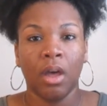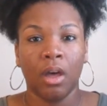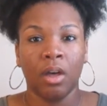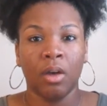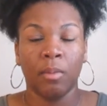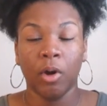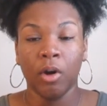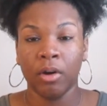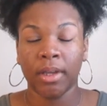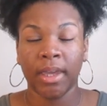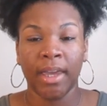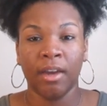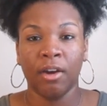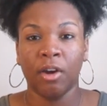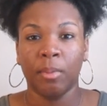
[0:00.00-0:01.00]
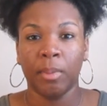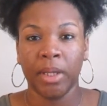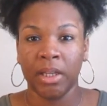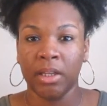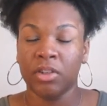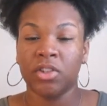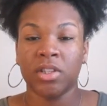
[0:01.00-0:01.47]
um hurricane
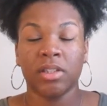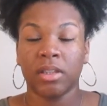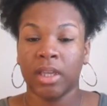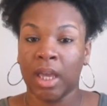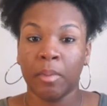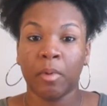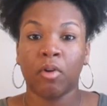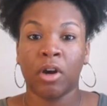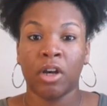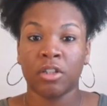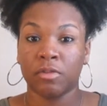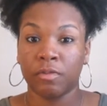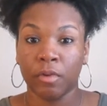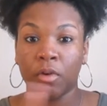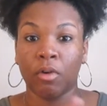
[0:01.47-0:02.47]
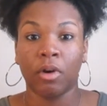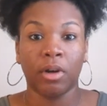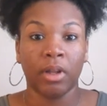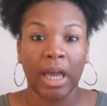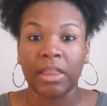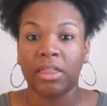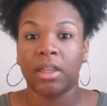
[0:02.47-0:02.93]
hermine just came across
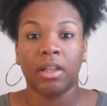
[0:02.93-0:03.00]
florida after